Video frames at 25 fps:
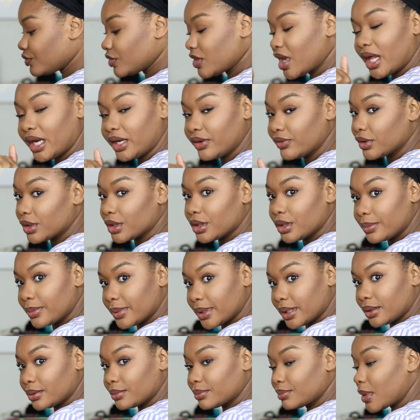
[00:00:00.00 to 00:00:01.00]
Not even a little
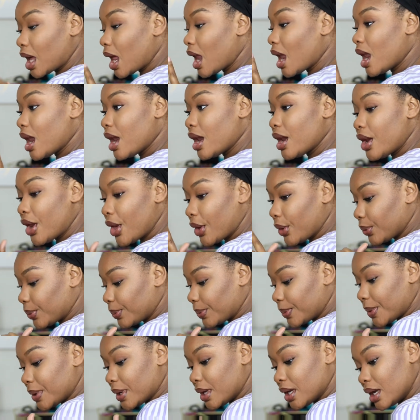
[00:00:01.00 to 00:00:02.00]
bit.
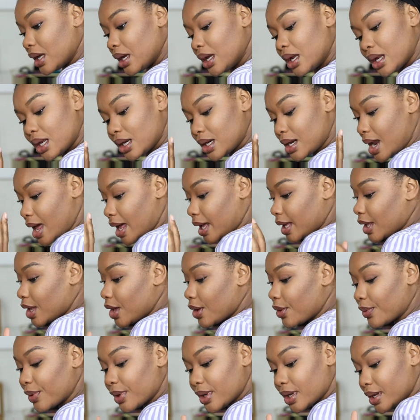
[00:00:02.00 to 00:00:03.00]
Nope, not
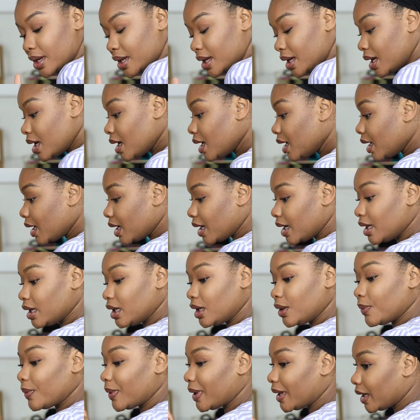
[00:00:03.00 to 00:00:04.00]
going
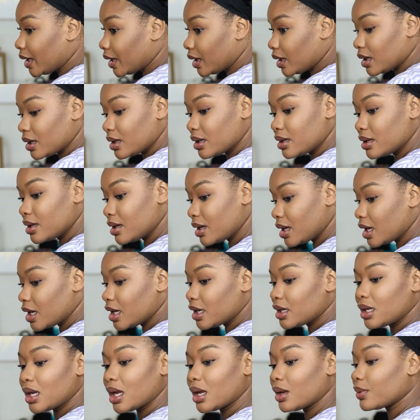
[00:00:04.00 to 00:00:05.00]
anywhere.
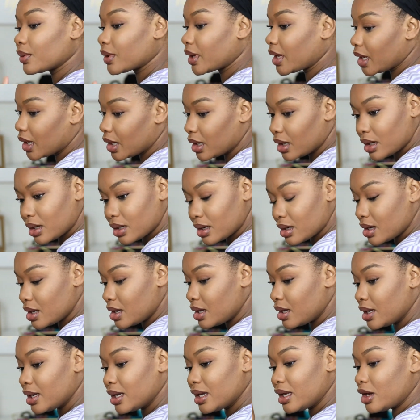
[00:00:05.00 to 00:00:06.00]
It don't care.
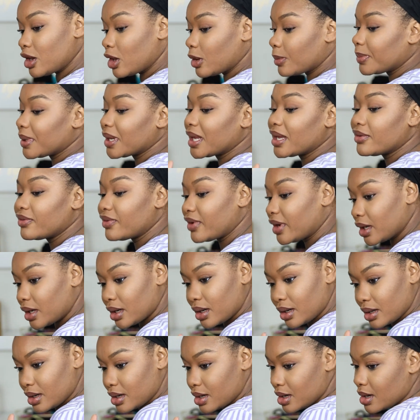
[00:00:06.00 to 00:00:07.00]
It don't play
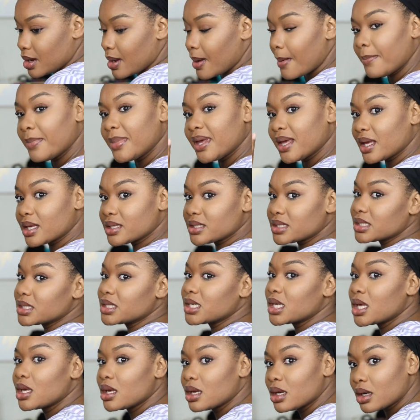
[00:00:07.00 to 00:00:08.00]
fair because
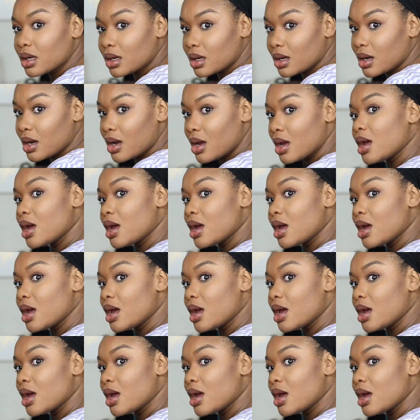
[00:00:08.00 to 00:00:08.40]
it's here.